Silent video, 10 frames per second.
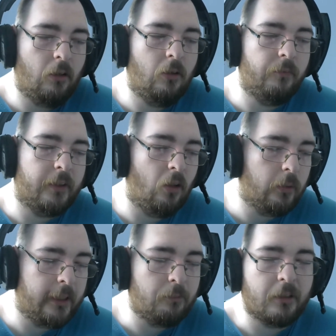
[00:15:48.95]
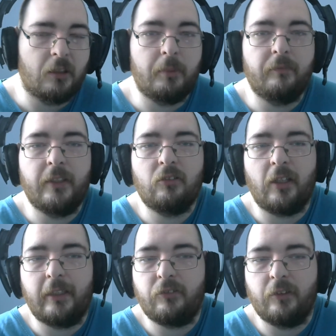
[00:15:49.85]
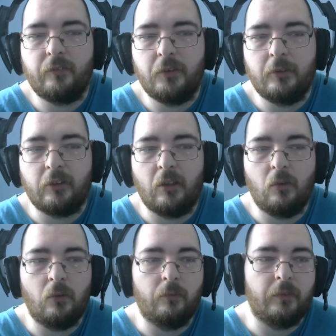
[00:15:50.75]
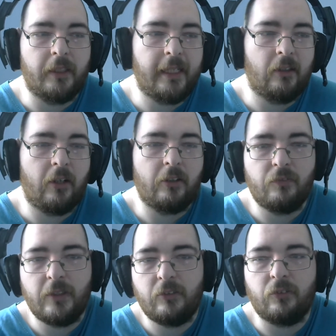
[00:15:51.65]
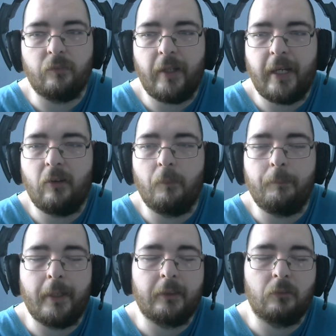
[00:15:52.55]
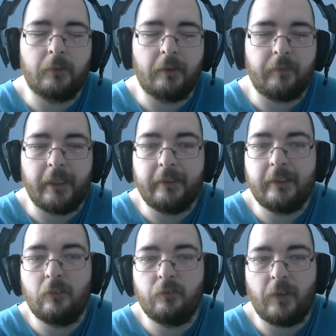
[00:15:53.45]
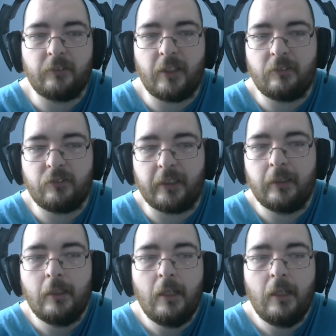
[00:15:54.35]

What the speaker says: oh, the goalkeeper's going to be this, like I said a few years ago, or the AI is this, or that, or better, or whatever. It did look fantastic.